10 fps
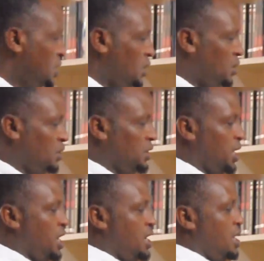on
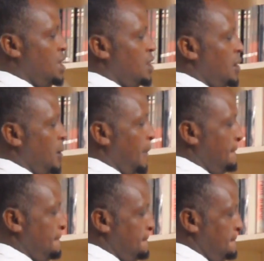any
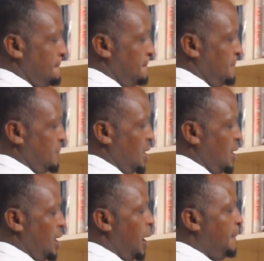
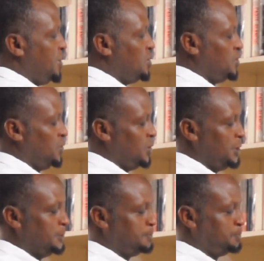amplitude,
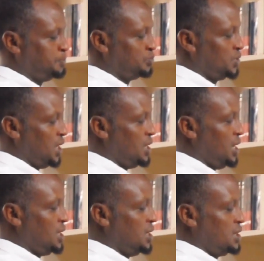so
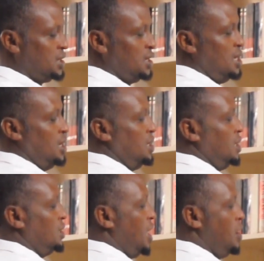that is the
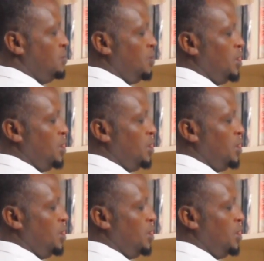time